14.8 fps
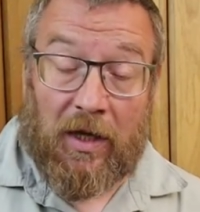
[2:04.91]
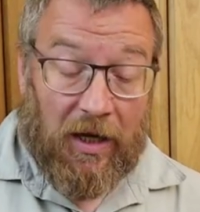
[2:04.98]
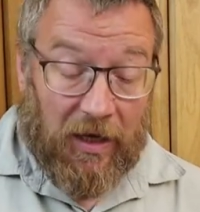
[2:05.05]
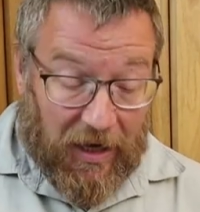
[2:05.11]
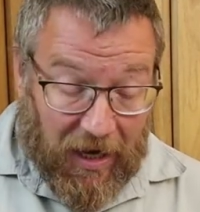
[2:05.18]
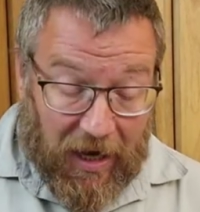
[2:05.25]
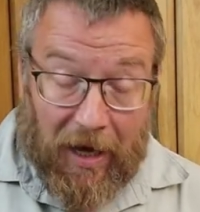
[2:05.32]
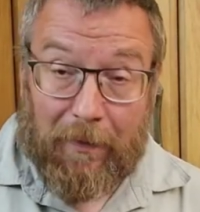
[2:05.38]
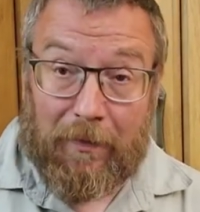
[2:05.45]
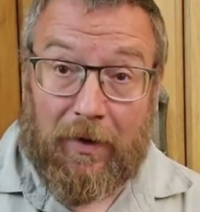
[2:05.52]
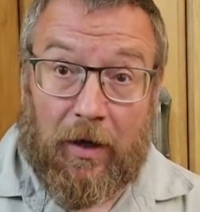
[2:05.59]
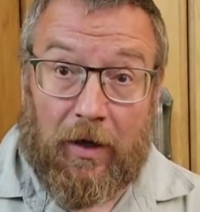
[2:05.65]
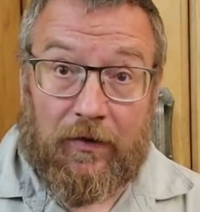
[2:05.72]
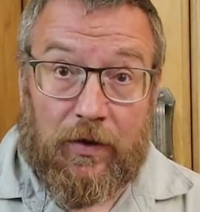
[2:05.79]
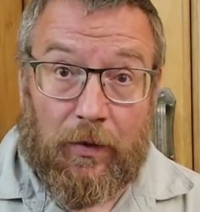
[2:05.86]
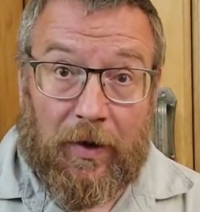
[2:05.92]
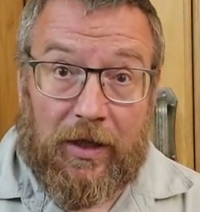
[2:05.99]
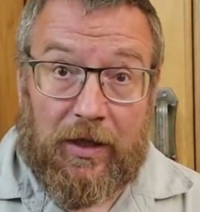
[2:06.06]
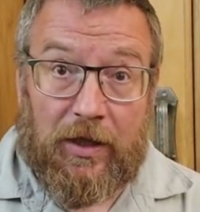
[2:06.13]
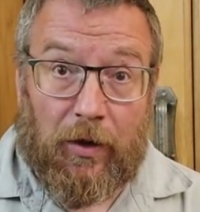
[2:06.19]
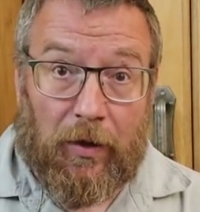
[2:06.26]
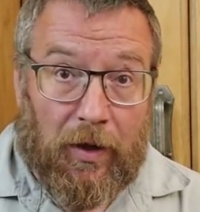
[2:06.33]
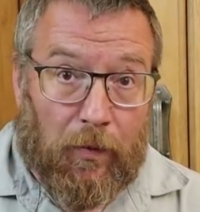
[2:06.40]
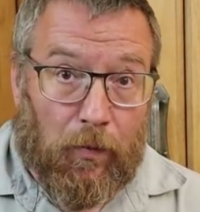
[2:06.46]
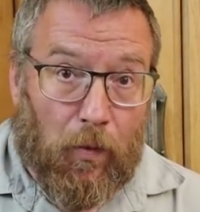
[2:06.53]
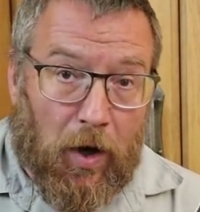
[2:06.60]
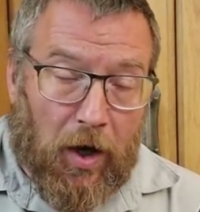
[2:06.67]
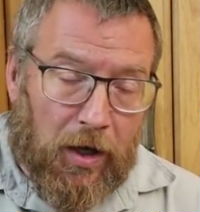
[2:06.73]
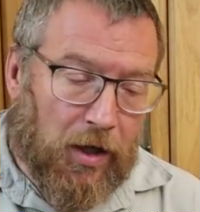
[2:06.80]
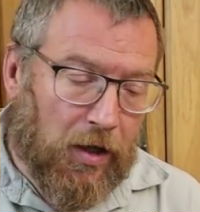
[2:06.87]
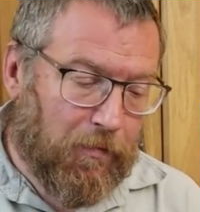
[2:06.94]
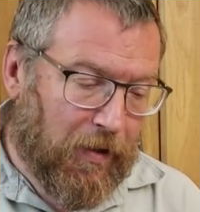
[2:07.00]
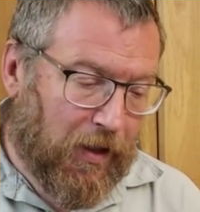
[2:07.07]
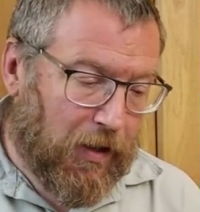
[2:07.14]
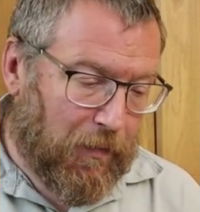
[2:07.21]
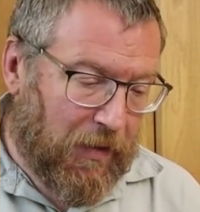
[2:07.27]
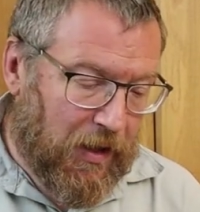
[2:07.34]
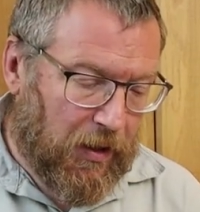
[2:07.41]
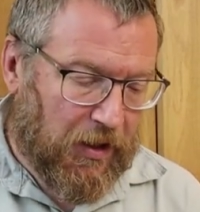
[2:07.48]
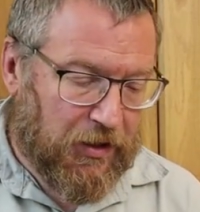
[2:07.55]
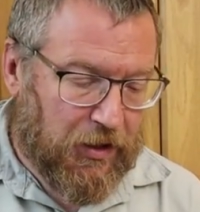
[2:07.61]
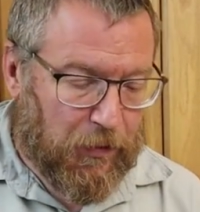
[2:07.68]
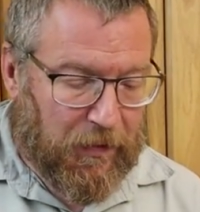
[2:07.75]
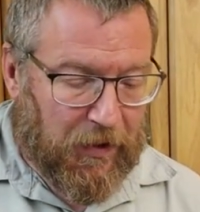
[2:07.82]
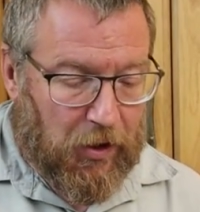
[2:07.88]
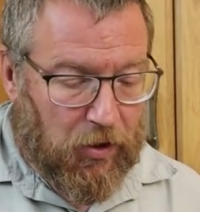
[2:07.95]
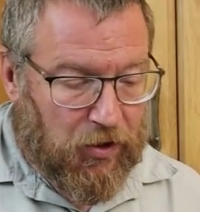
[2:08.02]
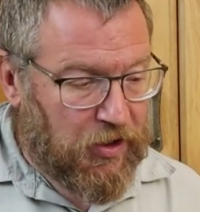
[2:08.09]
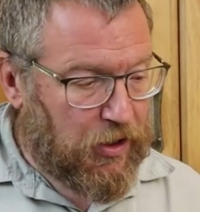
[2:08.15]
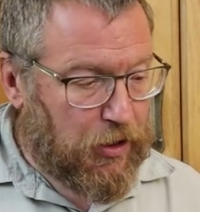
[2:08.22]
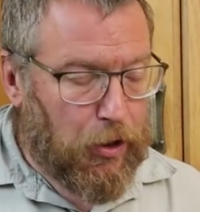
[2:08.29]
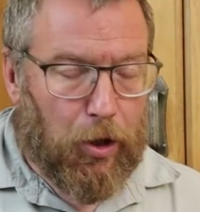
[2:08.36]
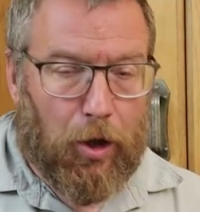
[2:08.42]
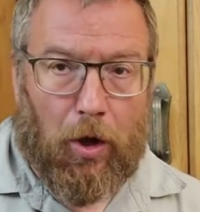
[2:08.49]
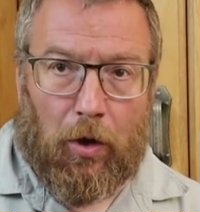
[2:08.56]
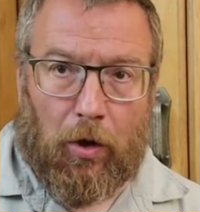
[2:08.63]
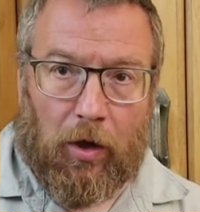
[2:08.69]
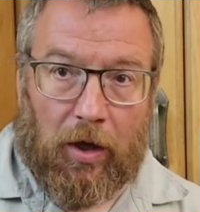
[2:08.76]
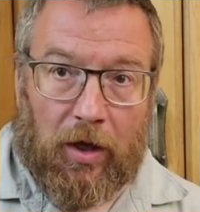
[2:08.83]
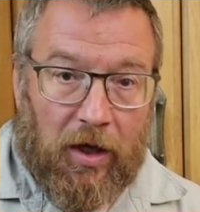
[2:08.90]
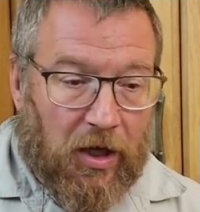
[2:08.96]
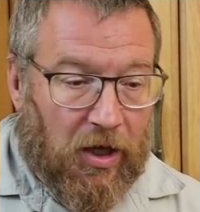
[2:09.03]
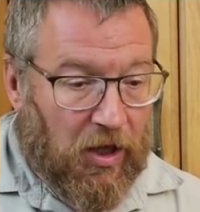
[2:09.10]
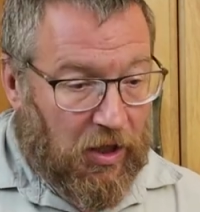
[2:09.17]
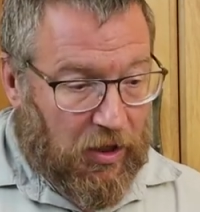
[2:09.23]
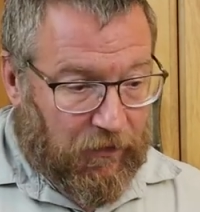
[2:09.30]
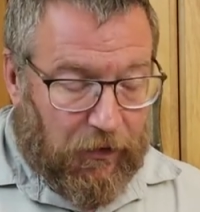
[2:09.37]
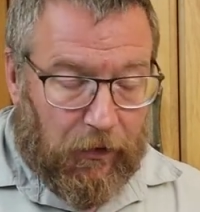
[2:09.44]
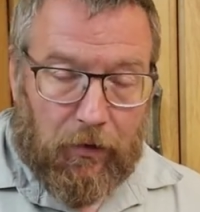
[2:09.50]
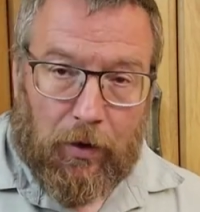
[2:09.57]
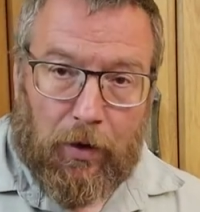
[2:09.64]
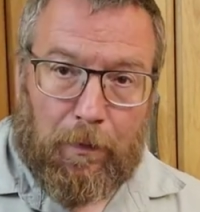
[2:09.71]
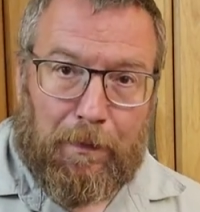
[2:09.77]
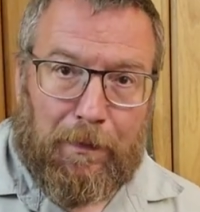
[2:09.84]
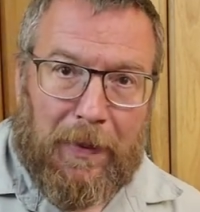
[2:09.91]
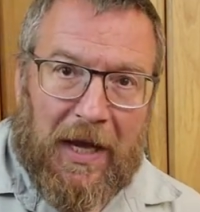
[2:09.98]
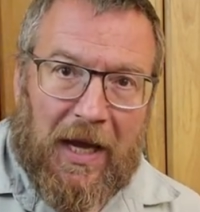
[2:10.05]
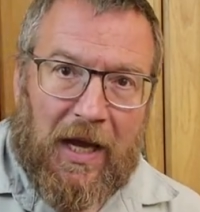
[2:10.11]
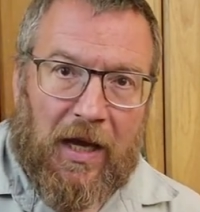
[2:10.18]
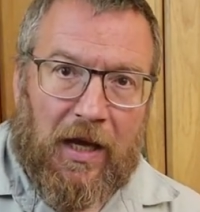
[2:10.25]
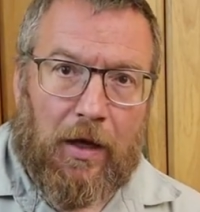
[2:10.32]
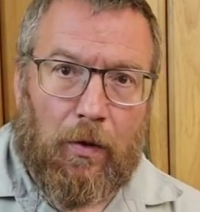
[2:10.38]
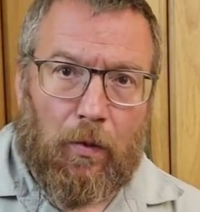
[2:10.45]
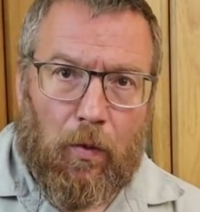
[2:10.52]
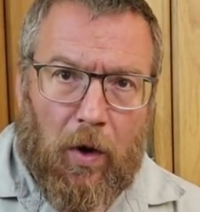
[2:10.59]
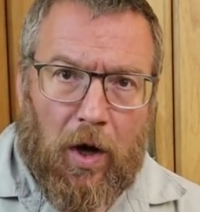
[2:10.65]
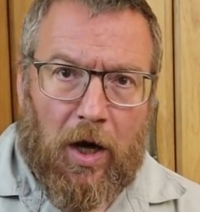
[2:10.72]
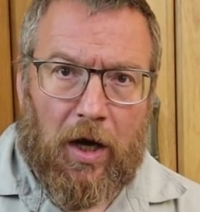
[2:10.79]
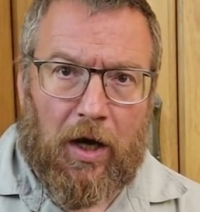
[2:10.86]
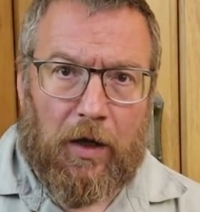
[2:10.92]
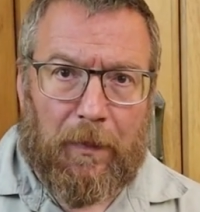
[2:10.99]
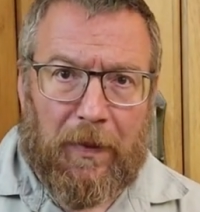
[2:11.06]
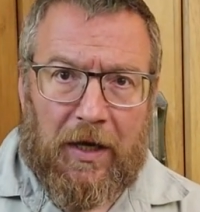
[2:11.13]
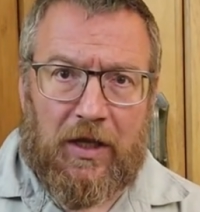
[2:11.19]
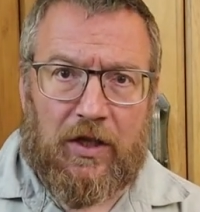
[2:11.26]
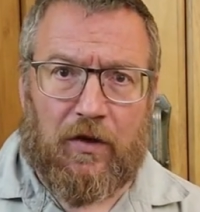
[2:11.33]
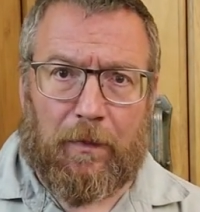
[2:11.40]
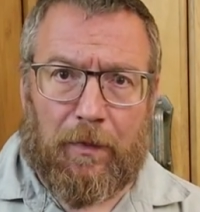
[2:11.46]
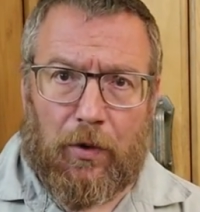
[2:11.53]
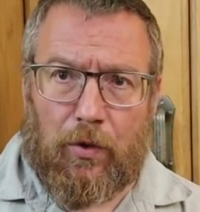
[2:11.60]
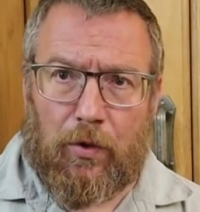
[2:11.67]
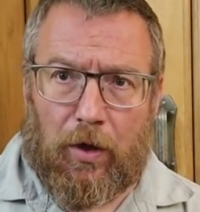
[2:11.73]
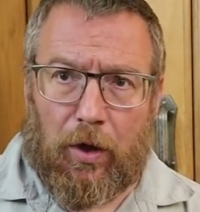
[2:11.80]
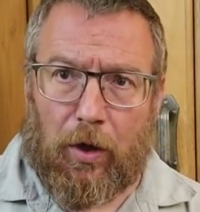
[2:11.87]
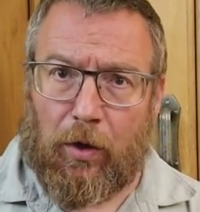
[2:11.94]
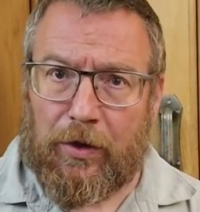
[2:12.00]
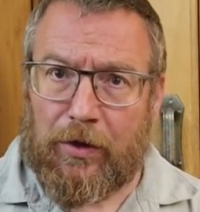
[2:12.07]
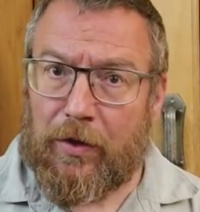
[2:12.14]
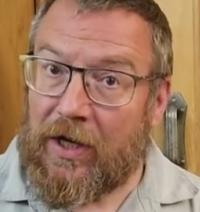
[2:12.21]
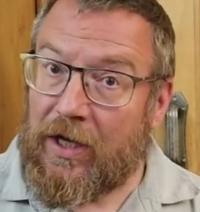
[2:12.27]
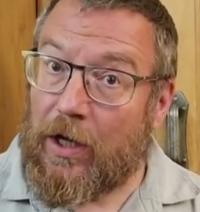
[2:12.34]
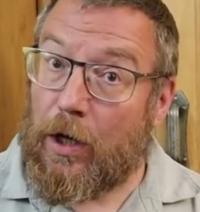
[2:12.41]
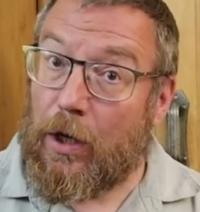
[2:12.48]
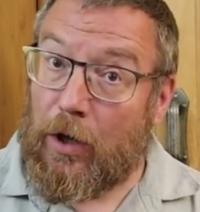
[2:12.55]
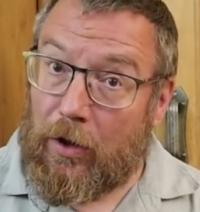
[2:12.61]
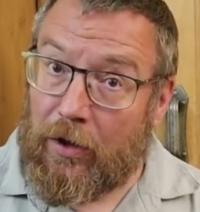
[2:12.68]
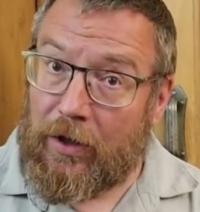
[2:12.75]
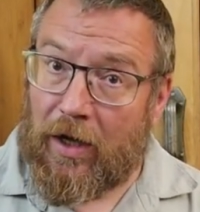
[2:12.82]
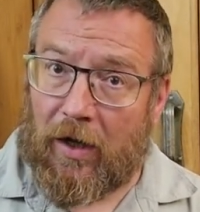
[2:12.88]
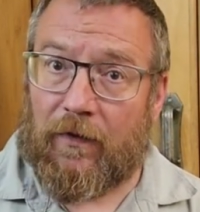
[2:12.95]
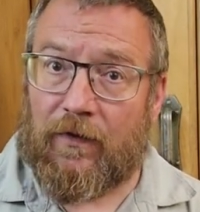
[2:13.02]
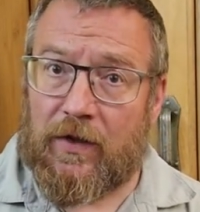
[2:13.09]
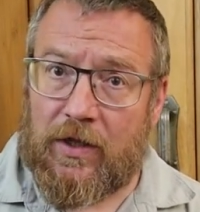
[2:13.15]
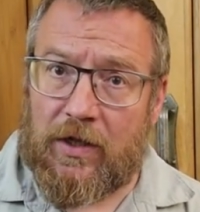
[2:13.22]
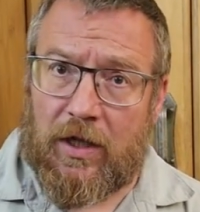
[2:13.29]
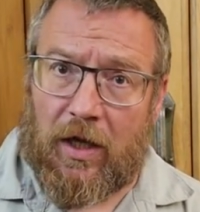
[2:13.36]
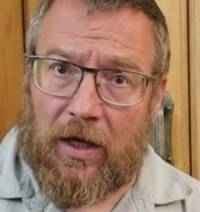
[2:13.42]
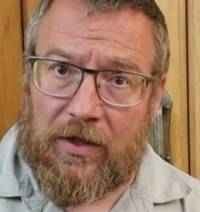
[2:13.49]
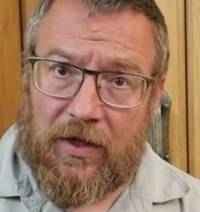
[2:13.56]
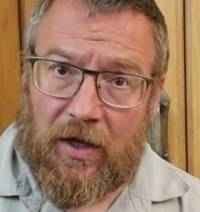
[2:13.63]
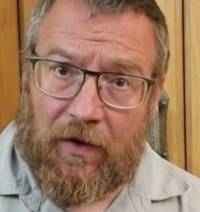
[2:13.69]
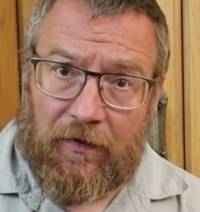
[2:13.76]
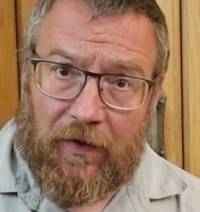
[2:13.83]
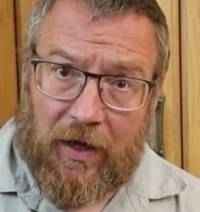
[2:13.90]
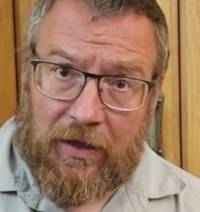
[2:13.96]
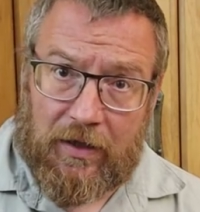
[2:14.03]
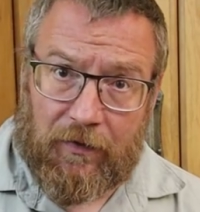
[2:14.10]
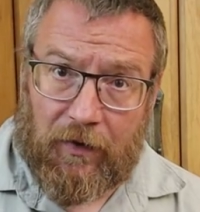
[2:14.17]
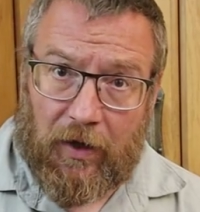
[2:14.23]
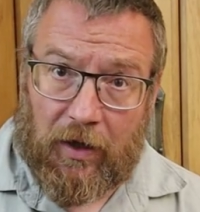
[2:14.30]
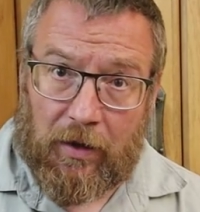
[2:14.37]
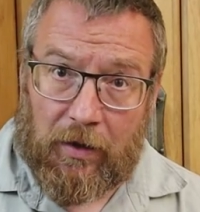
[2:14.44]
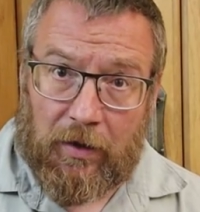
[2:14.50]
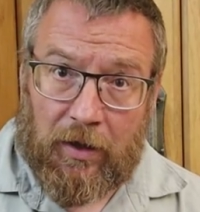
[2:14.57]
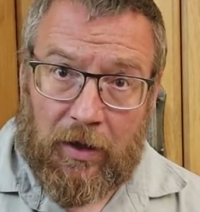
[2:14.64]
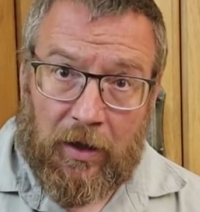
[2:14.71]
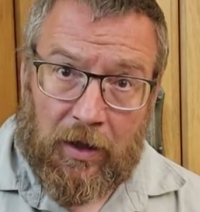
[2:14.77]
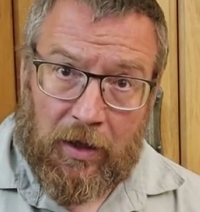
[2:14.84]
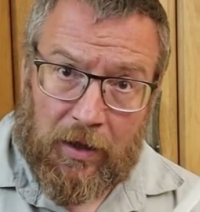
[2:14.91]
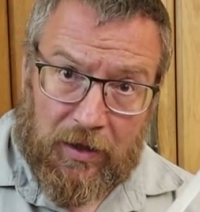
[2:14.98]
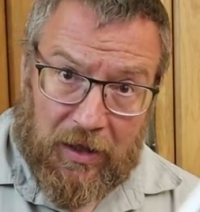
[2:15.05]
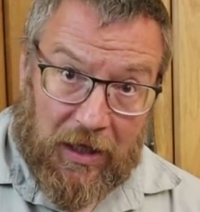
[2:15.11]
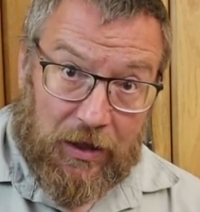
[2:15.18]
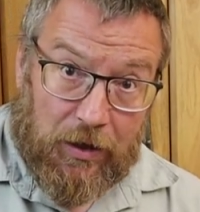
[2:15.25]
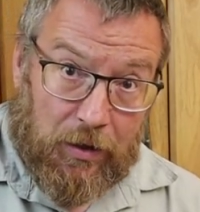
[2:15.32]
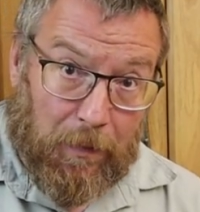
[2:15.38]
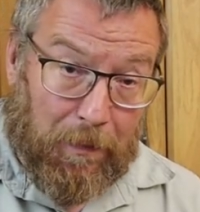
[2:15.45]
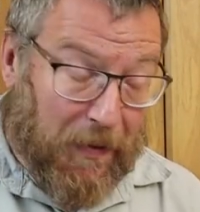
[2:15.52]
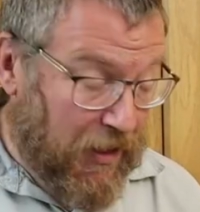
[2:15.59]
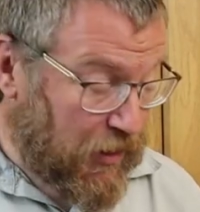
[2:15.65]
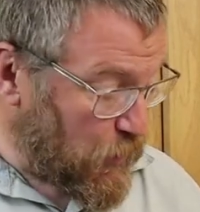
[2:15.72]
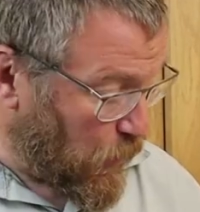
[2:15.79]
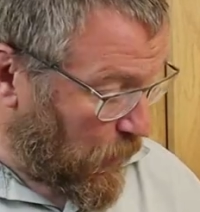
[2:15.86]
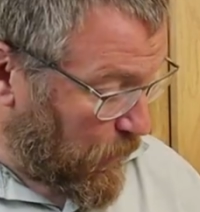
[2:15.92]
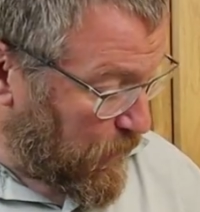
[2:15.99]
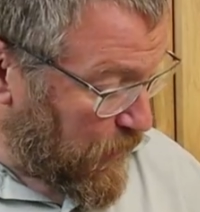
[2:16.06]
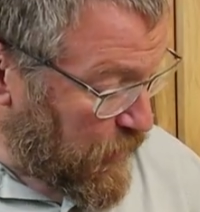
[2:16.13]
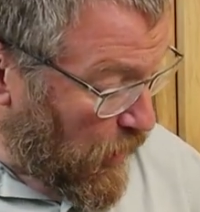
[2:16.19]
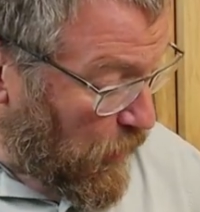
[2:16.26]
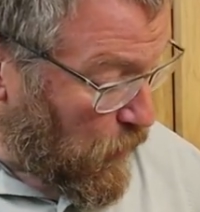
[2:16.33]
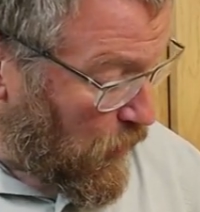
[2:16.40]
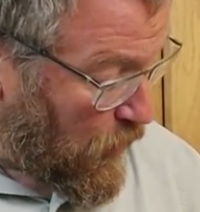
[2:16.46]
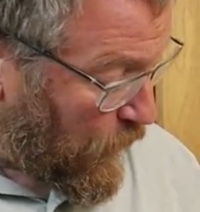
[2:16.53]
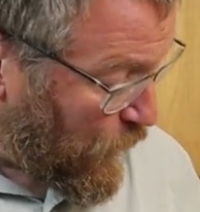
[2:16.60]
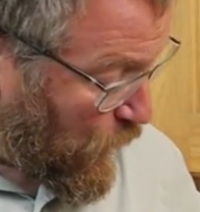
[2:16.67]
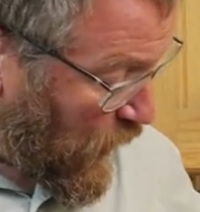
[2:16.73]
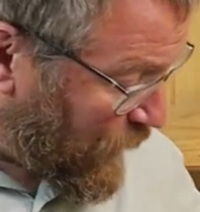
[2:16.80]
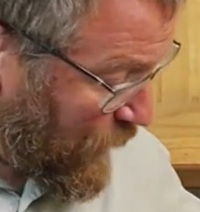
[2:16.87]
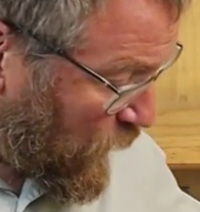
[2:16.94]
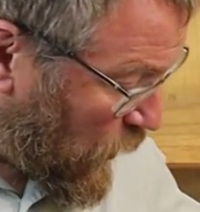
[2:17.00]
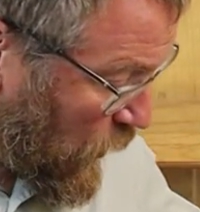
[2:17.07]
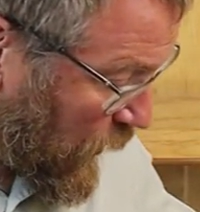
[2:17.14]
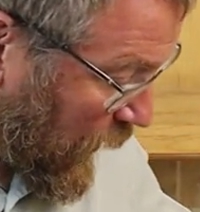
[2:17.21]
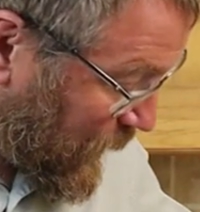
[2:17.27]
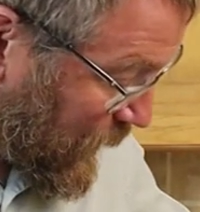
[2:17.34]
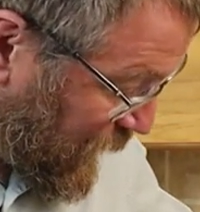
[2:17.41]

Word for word: And a ham knife's the way to do it. And why I recommend this is because it's long. If you've got a big, wide piece of pork loin, you need a long knife to slice it effectively. So that's the best one. But don't worry if you haven't got it.